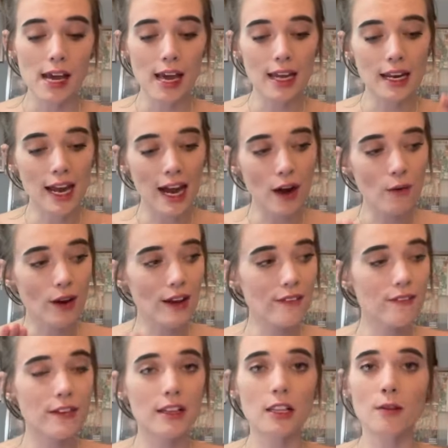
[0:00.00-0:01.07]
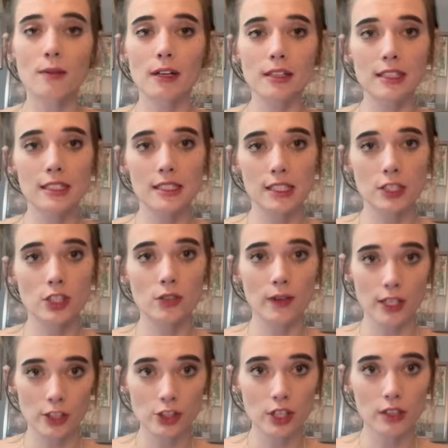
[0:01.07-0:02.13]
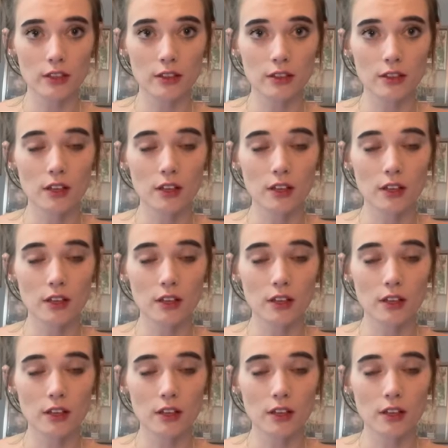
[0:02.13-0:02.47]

and how I feel about the situation.